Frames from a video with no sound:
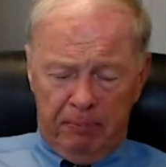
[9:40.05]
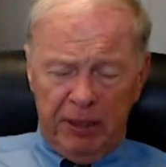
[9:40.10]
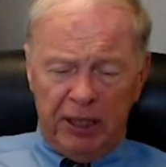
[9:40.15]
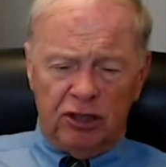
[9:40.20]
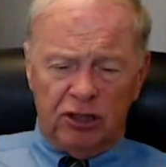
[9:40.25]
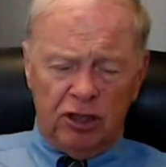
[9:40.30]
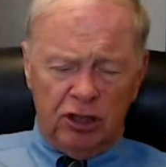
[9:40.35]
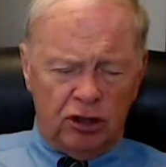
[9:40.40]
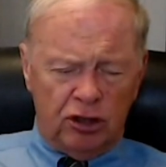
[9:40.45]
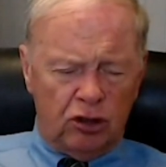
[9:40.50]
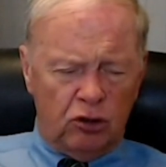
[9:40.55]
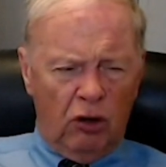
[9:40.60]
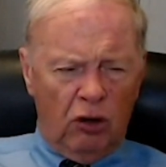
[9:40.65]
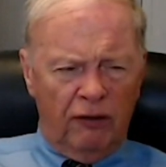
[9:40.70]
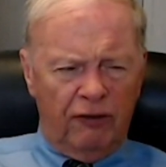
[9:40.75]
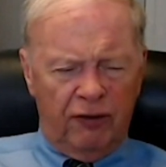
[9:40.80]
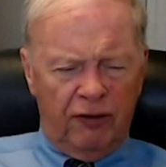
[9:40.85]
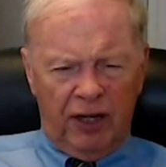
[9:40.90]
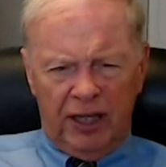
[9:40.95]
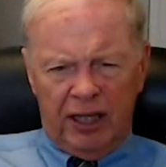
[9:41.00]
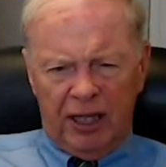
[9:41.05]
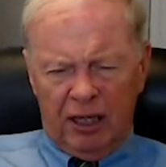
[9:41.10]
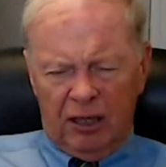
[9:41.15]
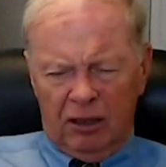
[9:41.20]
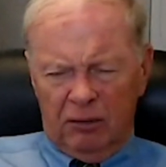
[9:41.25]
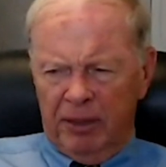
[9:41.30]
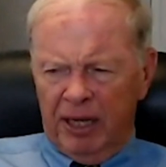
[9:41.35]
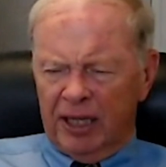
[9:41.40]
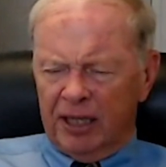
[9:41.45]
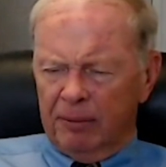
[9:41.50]
business storefront
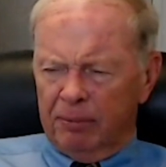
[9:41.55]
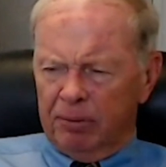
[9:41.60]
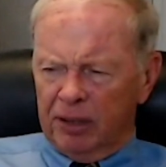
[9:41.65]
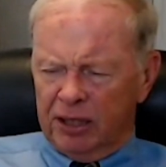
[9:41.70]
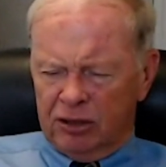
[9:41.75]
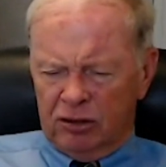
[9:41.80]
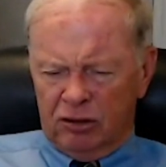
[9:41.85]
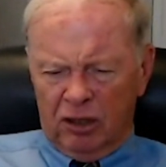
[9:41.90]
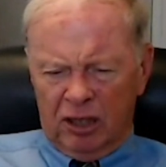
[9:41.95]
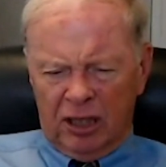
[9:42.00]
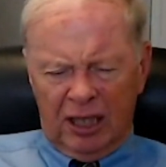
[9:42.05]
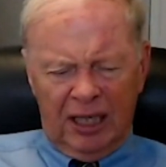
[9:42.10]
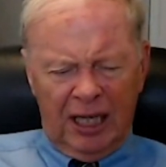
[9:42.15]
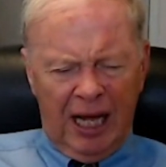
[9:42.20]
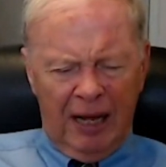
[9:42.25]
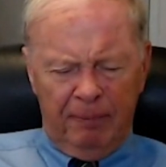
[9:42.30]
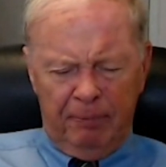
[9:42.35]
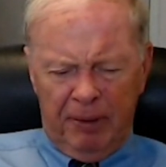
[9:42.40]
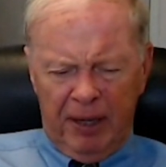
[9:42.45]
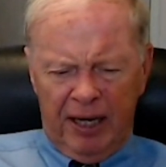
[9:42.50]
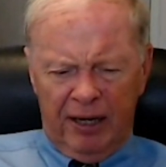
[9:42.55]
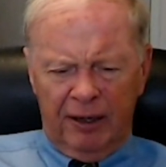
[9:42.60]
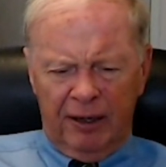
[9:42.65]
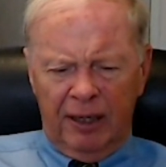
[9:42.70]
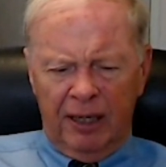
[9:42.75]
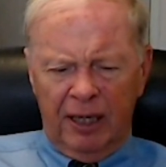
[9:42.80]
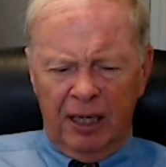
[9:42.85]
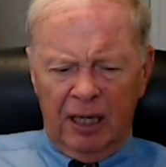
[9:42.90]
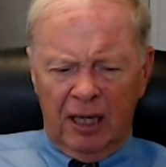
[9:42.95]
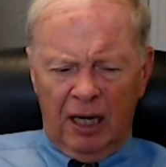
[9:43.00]
that'll make the place look a lot
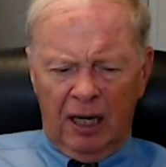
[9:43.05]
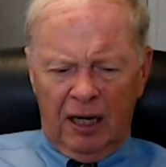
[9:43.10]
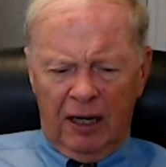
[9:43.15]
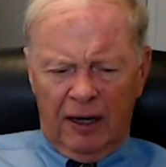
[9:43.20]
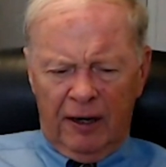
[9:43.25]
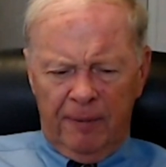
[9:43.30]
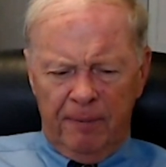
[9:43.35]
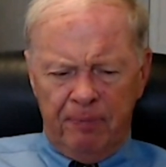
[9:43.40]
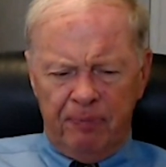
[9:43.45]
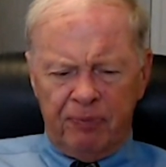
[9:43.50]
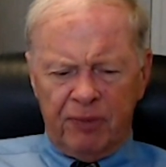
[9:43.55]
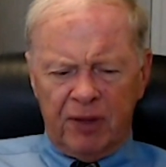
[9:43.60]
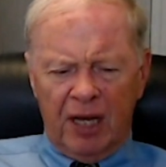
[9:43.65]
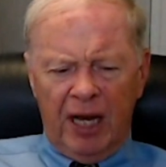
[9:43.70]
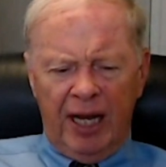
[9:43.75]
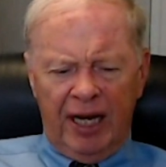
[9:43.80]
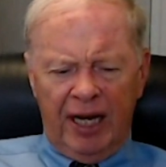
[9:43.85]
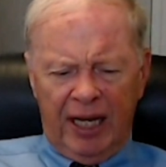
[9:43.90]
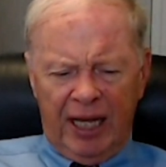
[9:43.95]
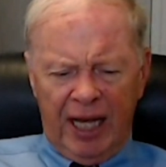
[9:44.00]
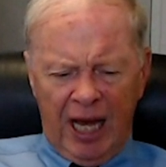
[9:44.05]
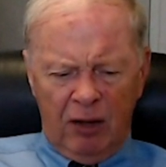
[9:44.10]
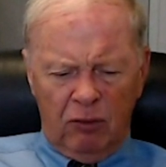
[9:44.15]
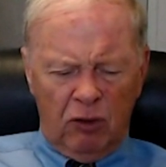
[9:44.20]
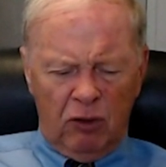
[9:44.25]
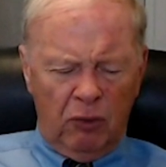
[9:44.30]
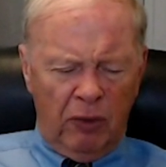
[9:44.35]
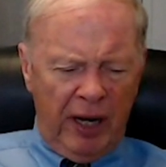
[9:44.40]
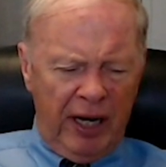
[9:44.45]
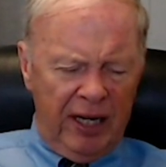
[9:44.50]
better. Um, and
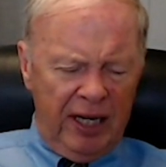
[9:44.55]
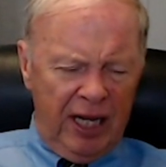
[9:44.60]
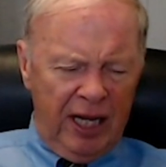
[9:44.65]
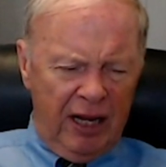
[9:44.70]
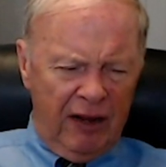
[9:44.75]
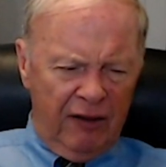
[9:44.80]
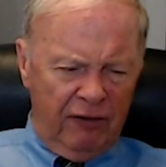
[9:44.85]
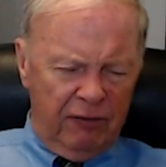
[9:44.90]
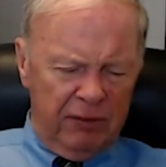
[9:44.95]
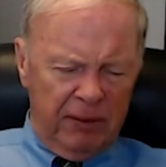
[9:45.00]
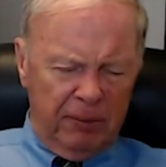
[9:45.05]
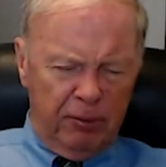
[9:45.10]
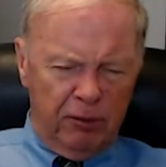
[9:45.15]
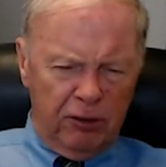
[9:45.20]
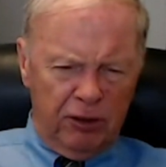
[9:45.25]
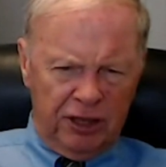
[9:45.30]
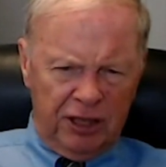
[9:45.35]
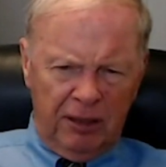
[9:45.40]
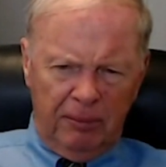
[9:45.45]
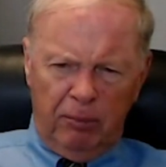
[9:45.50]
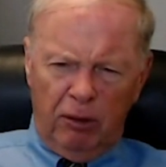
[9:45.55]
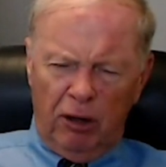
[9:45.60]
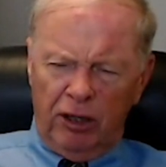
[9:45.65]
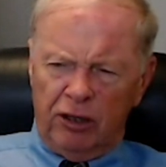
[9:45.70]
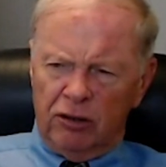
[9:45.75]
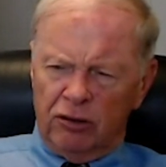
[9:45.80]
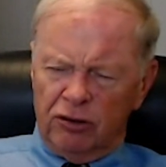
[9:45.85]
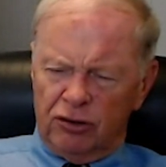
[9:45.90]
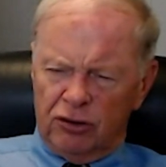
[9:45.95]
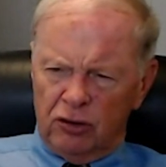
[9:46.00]
again, we're waiting to hear from the person that
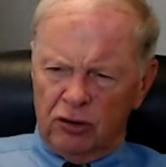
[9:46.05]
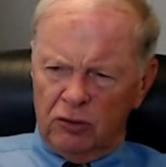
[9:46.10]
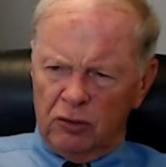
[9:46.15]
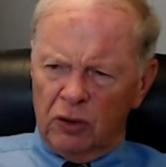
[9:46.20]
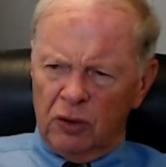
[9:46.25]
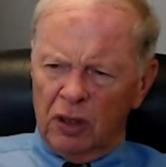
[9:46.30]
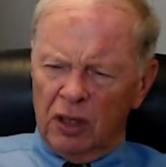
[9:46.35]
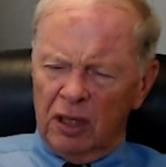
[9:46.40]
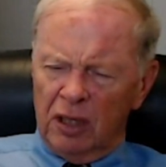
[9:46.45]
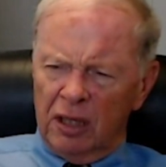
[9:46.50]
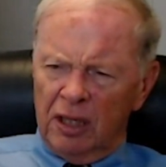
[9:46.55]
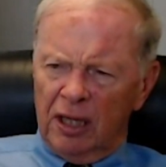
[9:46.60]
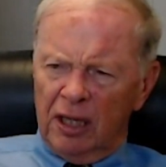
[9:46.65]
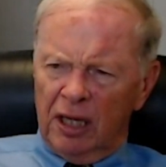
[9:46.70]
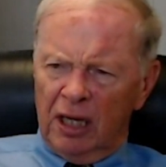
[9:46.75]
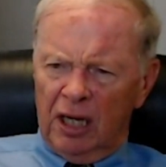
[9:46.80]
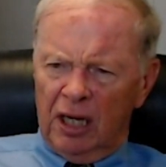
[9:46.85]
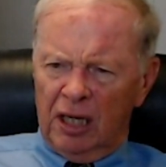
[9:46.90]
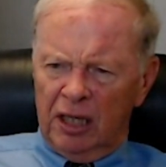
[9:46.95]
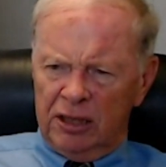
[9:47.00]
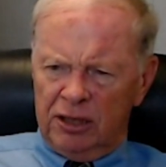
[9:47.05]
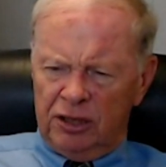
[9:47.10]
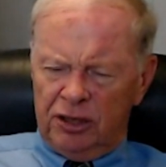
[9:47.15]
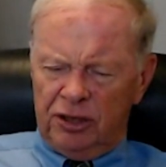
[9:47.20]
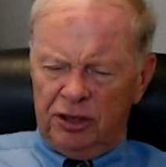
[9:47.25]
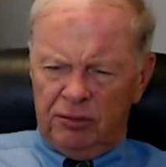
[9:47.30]
bought those two uh,